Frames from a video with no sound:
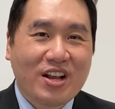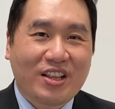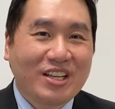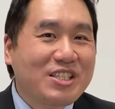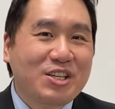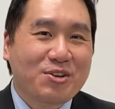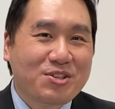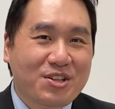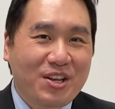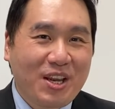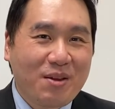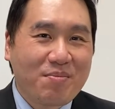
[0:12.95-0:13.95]
This year's
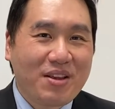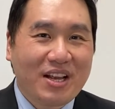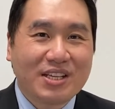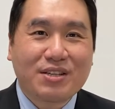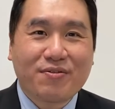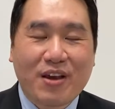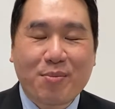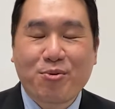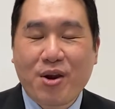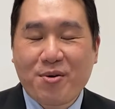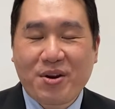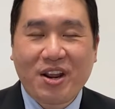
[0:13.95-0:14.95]
theme is
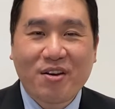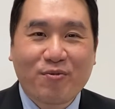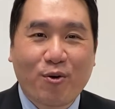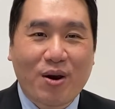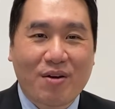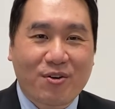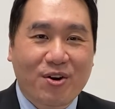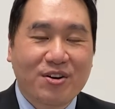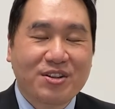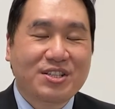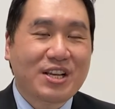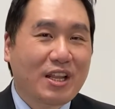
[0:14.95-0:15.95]
February
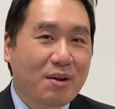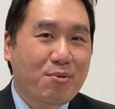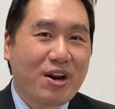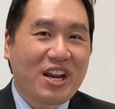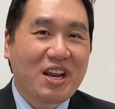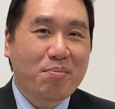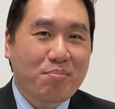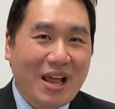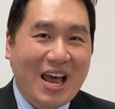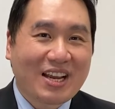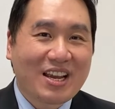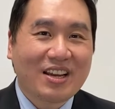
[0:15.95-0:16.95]
Forever, celebrating
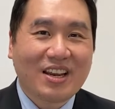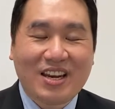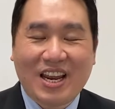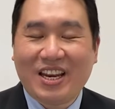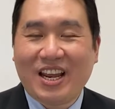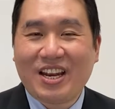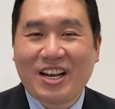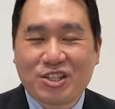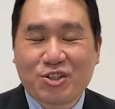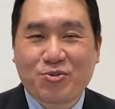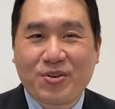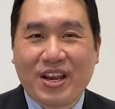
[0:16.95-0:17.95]
Black Canadian
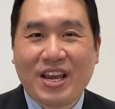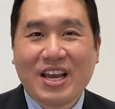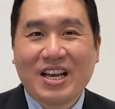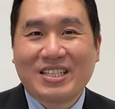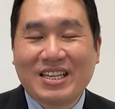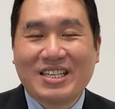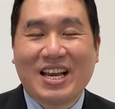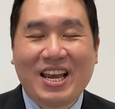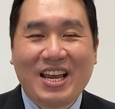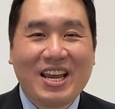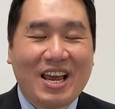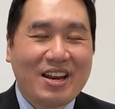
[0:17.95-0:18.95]
history
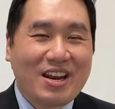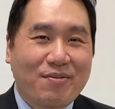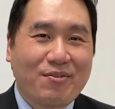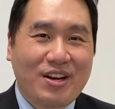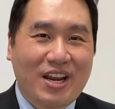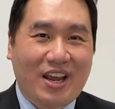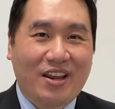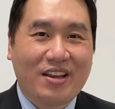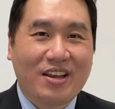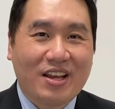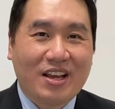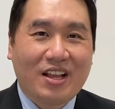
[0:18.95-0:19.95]
today and every day.
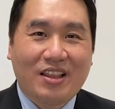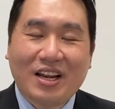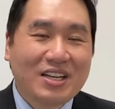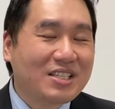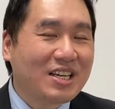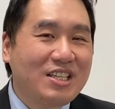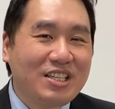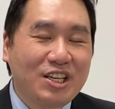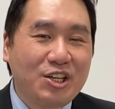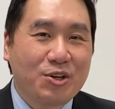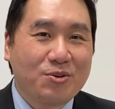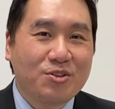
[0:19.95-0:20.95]
Let us
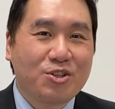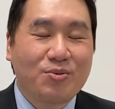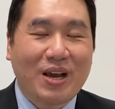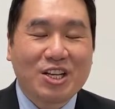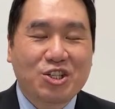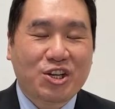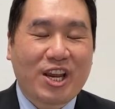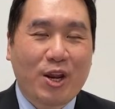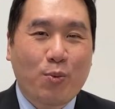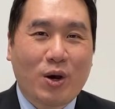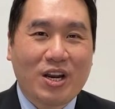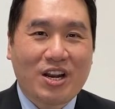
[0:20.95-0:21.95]
continue to
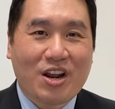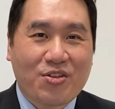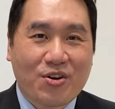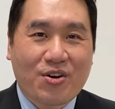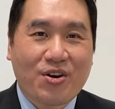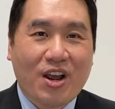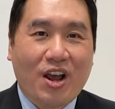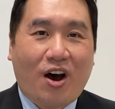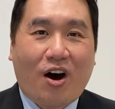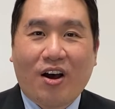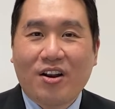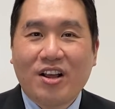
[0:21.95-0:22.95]
educate one another
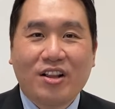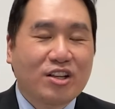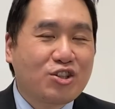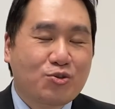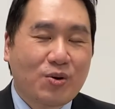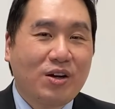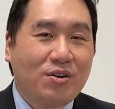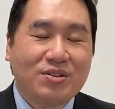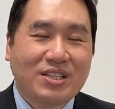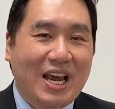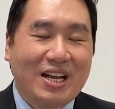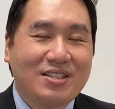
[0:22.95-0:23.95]
on the
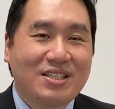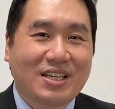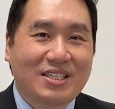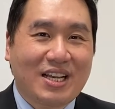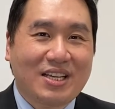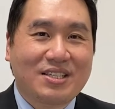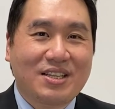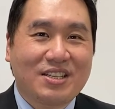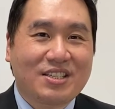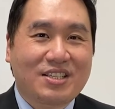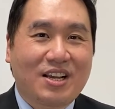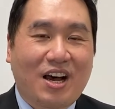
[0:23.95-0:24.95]
struggles and
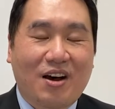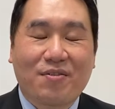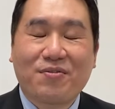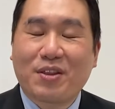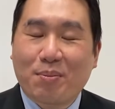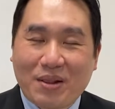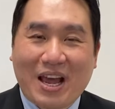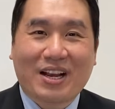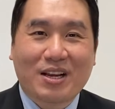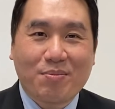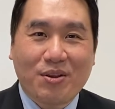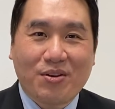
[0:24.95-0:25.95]
successes of the
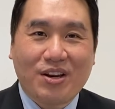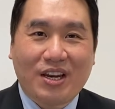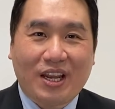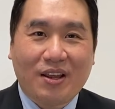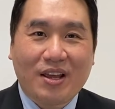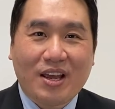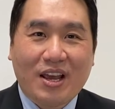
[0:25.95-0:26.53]
Black community,